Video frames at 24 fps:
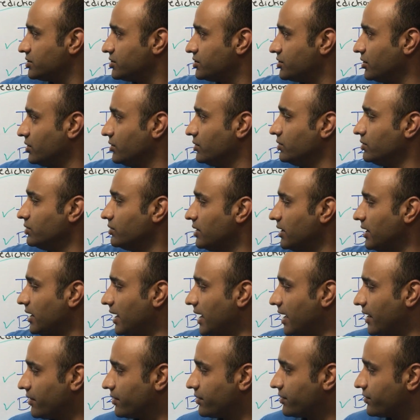2,
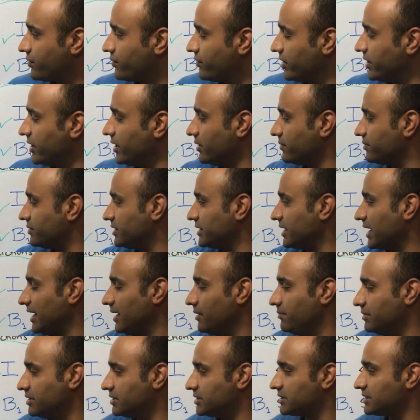and 3 of the
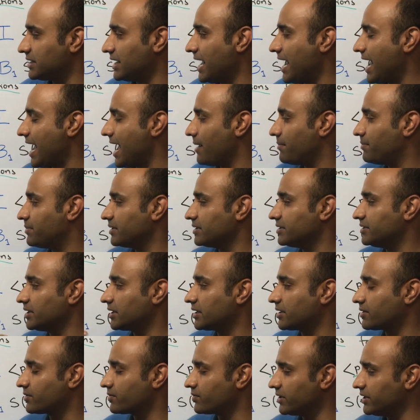elements have
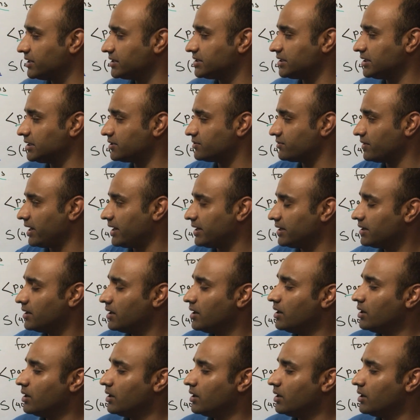decreasing trend,